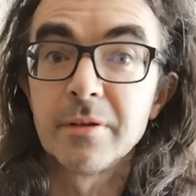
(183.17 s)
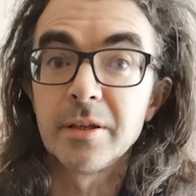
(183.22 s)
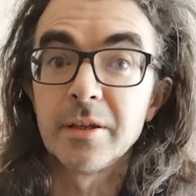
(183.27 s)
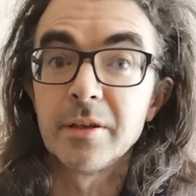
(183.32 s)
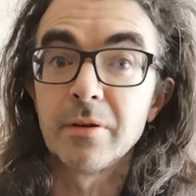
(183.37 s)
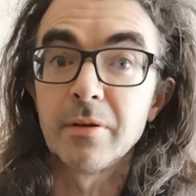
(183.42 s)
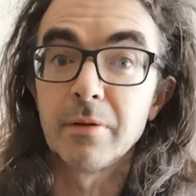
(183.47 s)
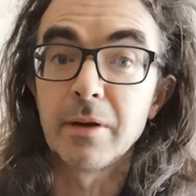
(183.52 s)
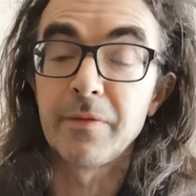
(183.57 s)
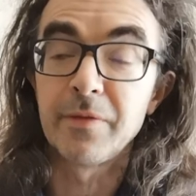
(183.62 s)

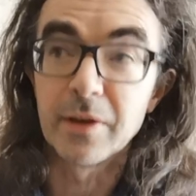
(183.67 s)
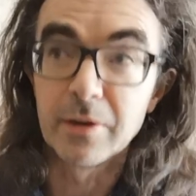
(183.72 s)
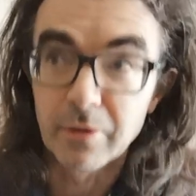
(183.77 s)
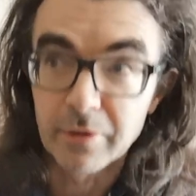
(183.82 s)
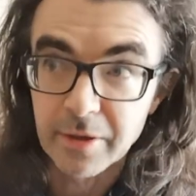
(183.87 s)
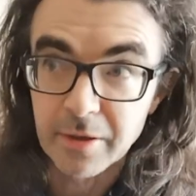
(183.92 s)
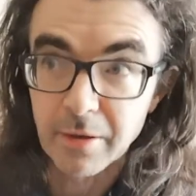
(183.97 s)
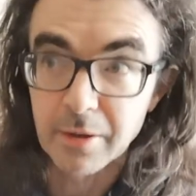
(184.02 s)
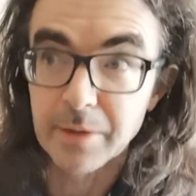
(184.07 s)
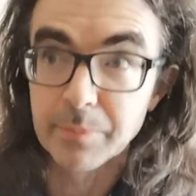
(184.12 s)
You know, if you
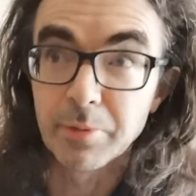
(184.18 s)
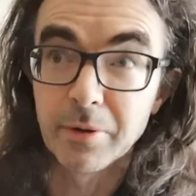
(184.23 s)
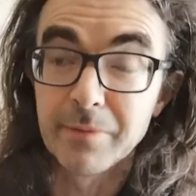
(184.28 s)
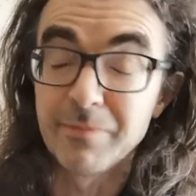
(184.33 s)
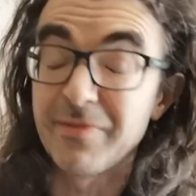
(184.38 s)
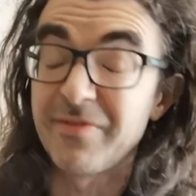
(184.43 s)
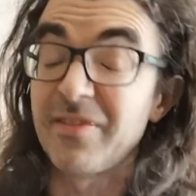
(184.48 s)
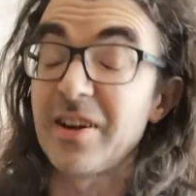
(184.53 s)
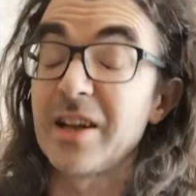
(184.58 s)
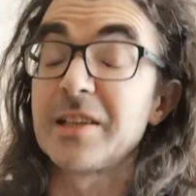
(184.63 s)
look at all the,
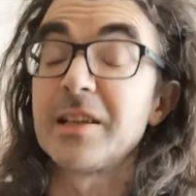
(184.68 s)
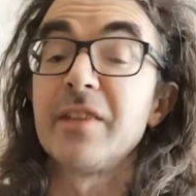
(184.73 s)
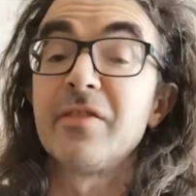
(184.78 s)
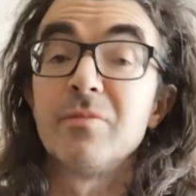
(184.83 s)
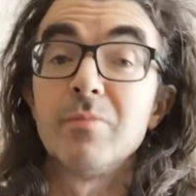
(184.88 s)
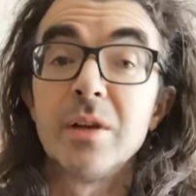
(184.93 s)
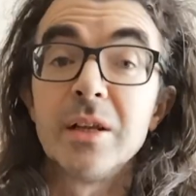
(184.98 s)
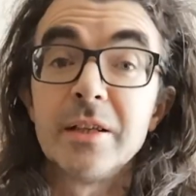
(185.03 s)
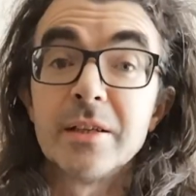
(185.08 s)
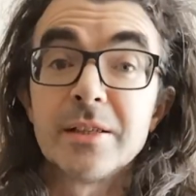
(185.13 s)
in fact,
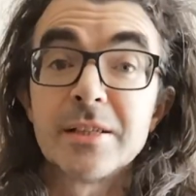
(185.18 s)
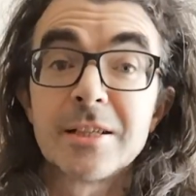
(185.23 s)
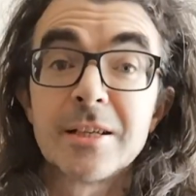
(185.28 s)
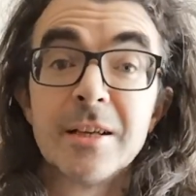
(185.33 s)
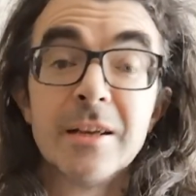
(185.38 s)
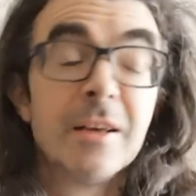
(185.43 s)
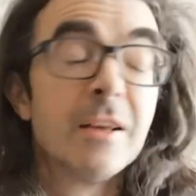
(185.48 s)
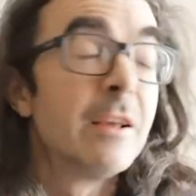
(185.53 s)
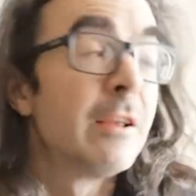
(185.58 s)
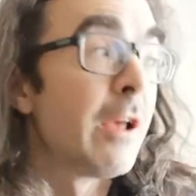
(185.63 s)
even
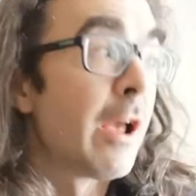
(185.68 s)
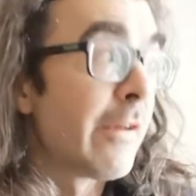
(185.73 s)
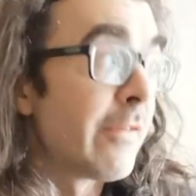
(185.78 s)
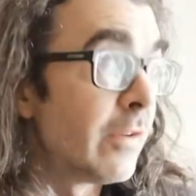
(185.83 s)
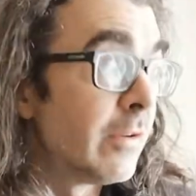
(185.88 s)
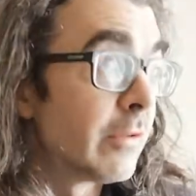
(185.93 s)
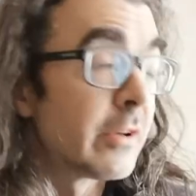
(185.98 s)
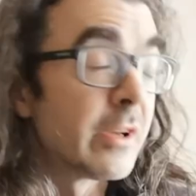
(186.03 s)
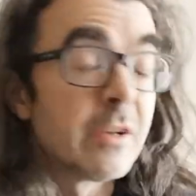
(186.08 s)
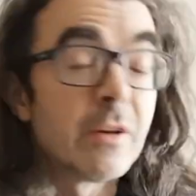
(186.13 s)
millions,
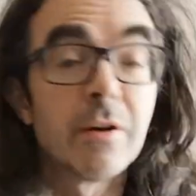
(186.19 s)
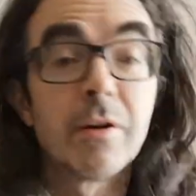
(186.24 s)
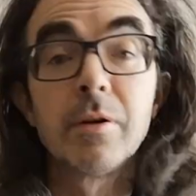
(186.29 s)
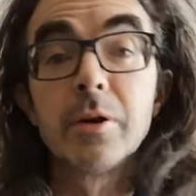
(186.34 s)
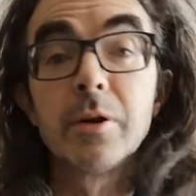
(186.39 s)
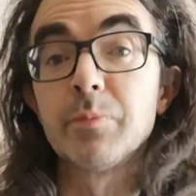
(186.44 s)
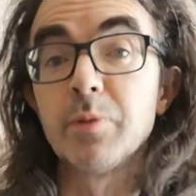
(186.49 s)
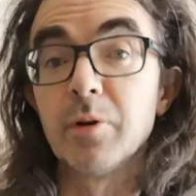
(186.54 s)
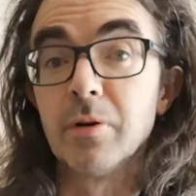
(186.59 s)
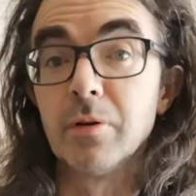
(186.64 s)
if you look at
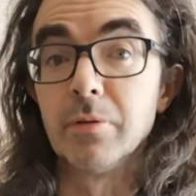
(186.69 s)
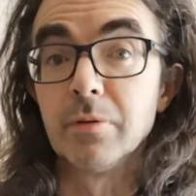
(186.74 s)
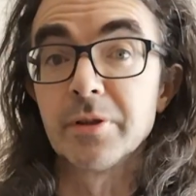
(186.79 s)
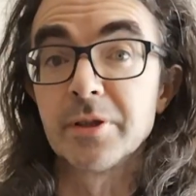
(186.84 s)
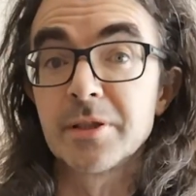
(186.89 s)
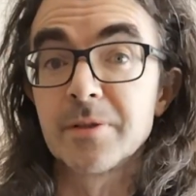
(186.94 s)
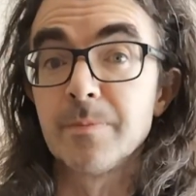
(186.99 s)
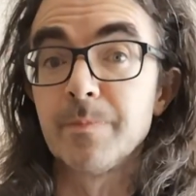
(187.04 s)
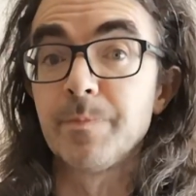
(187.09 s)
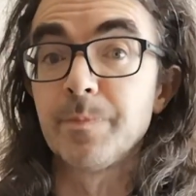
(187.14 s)
the
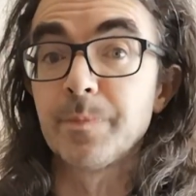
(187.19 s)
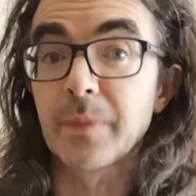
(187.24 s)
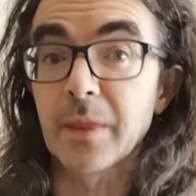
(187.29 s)
polls,